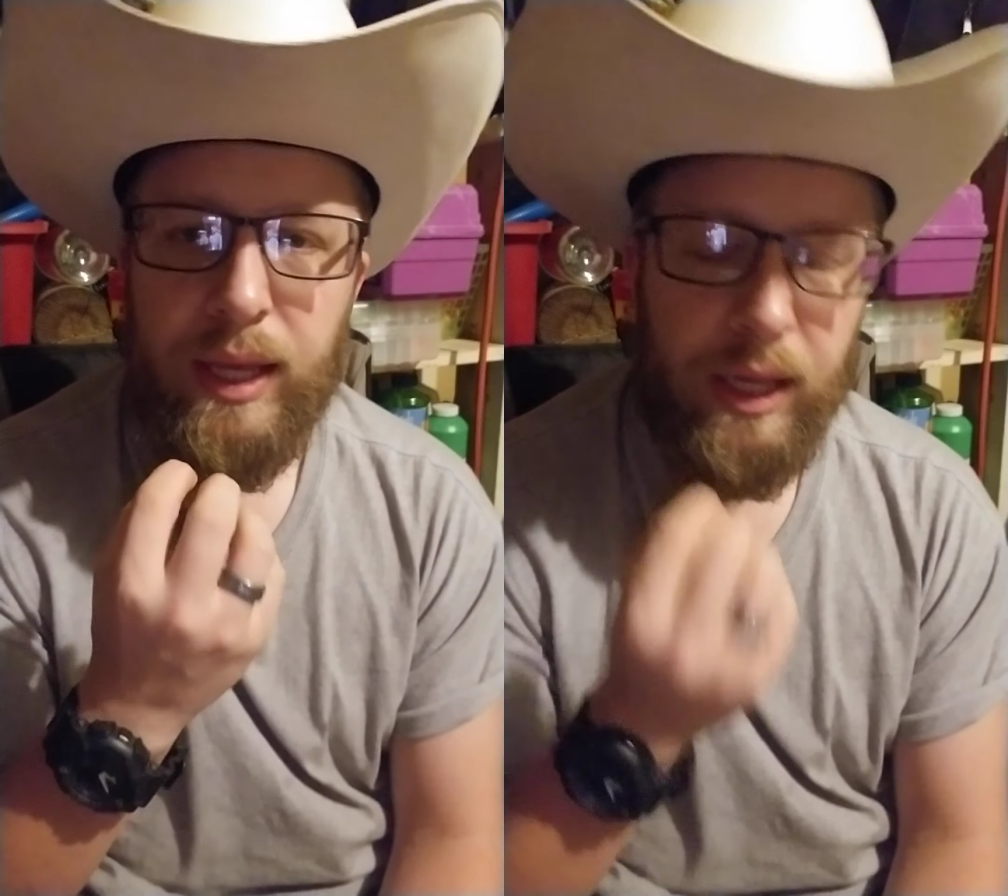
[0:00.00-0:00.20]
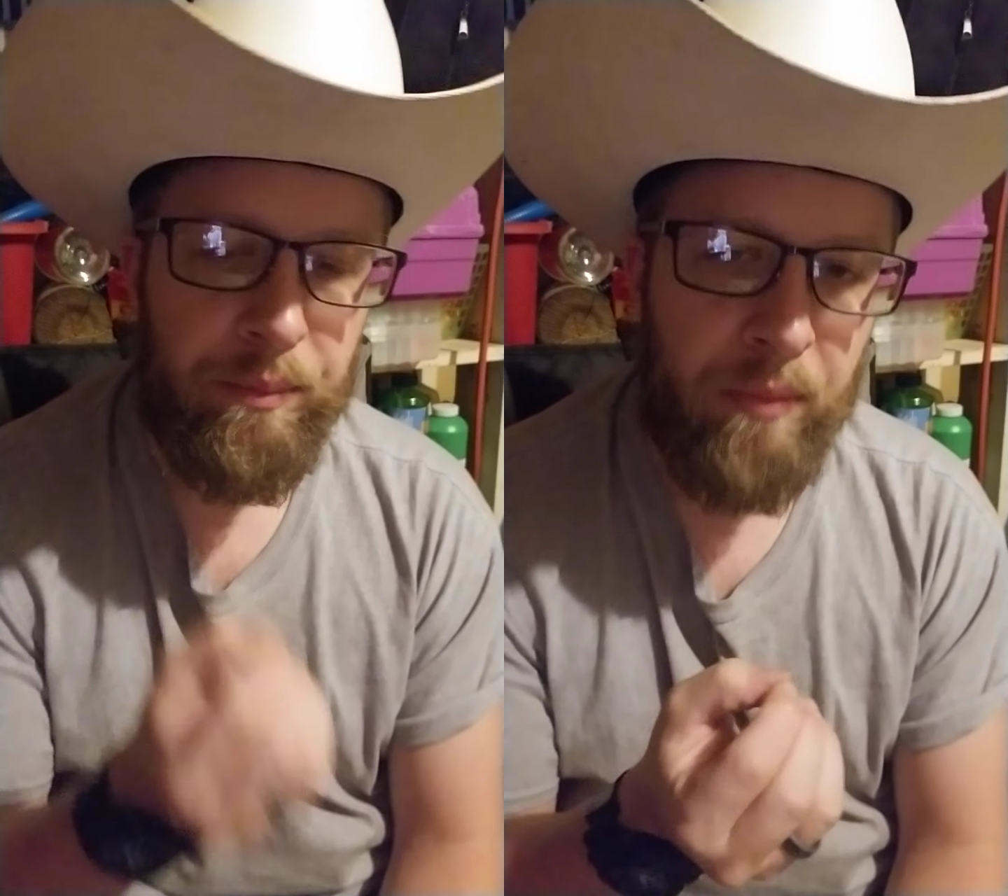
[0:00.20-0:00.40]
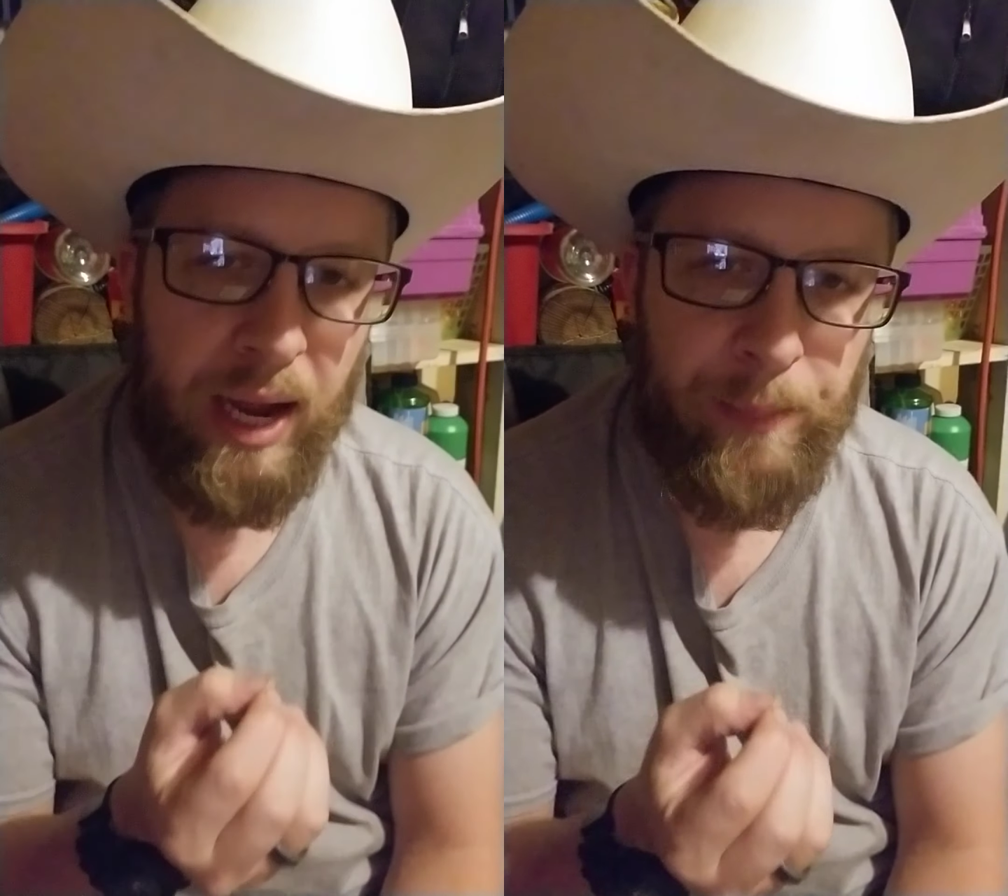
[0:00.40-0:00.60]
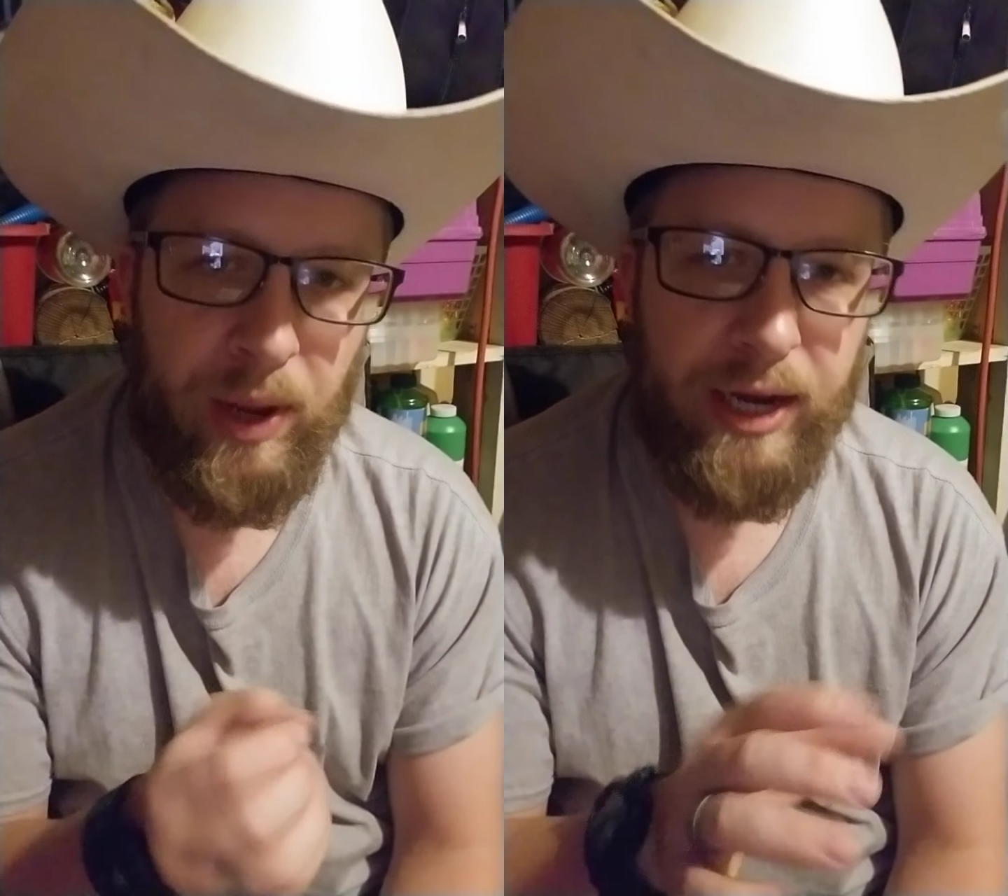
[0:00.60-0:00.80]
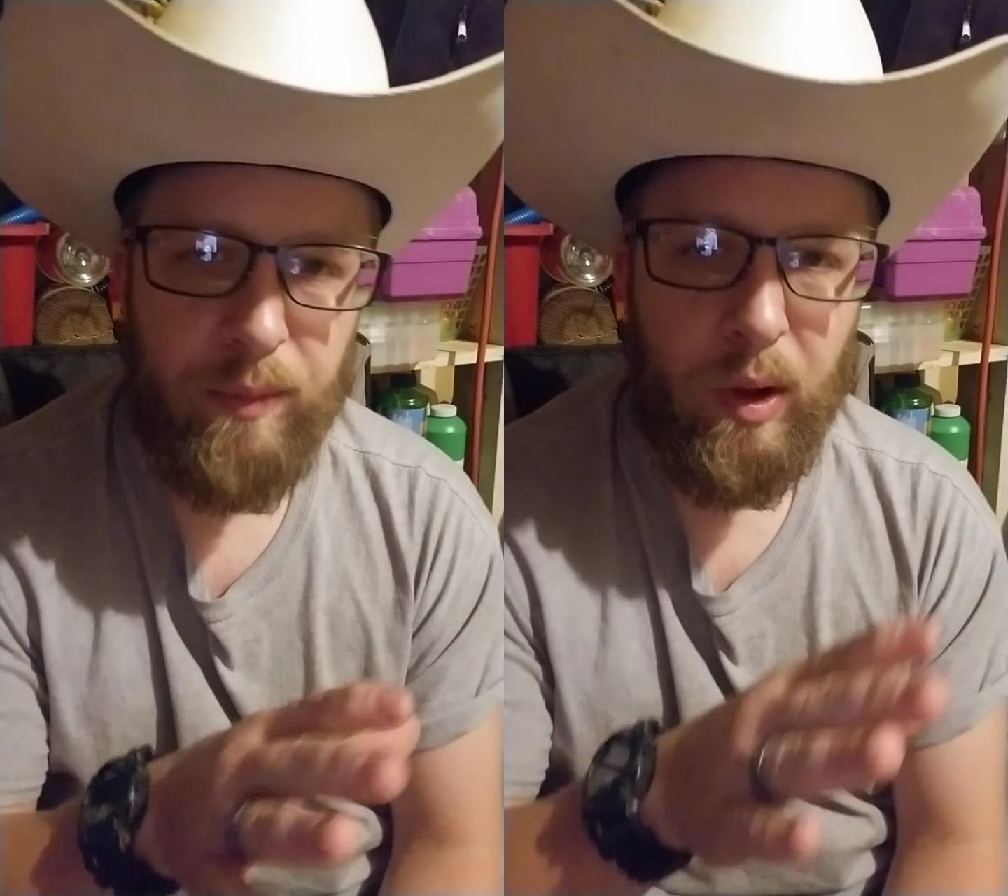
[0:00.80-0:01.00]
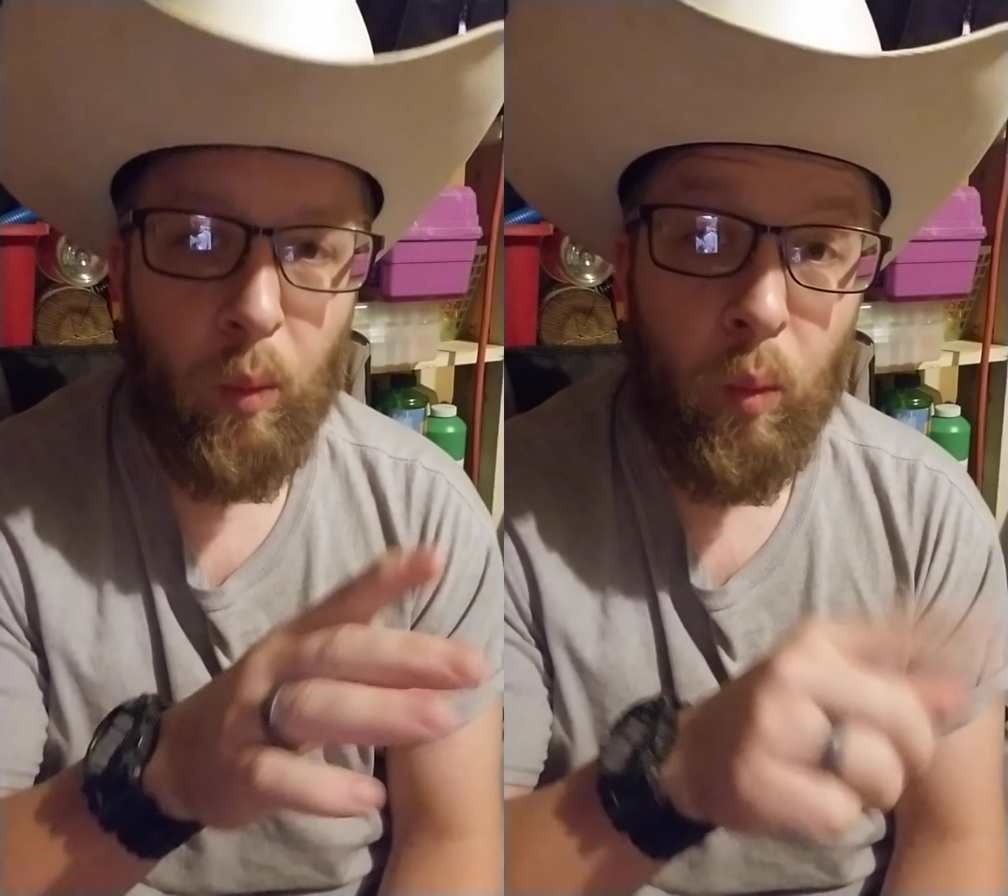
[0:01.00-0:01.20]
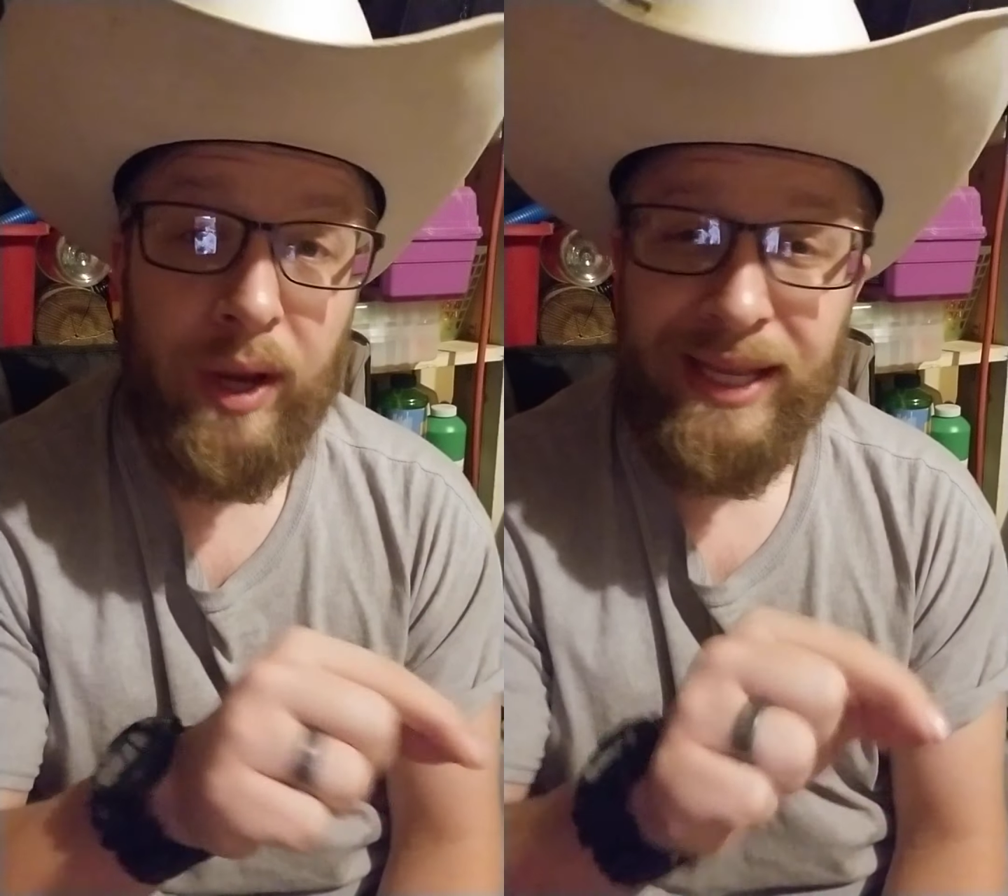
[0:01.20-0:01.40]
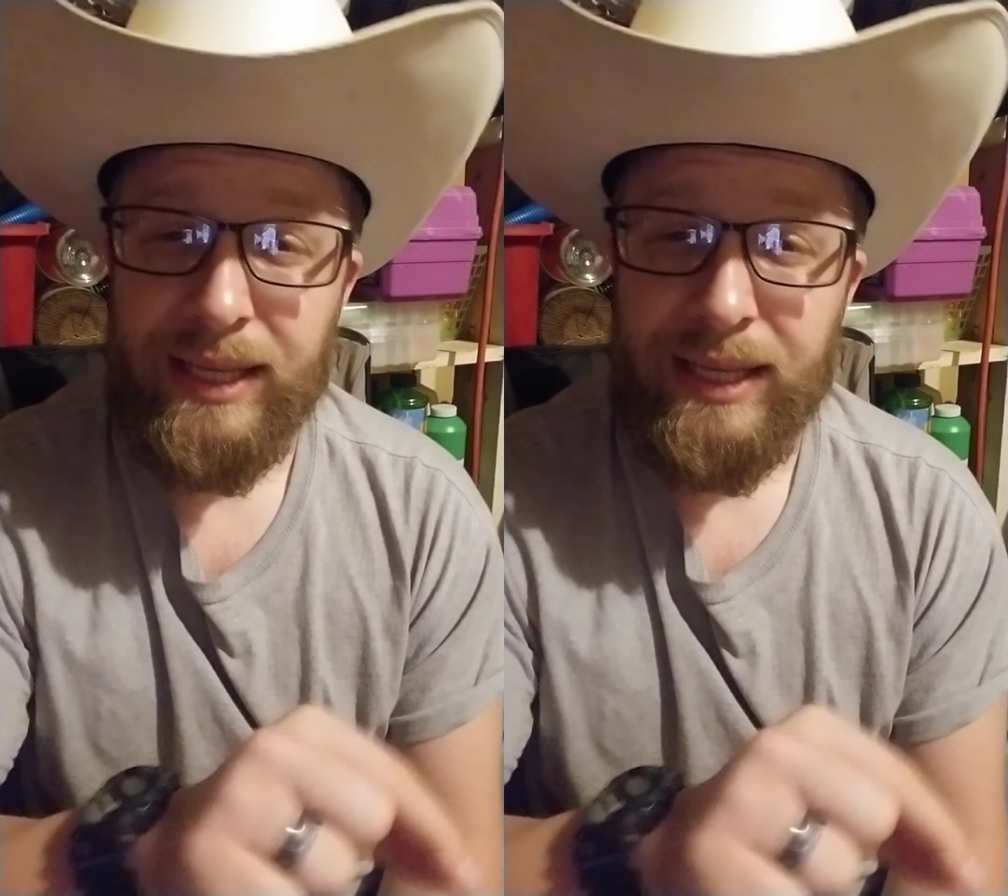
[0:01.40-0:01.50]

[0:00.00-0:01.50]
in my mind about what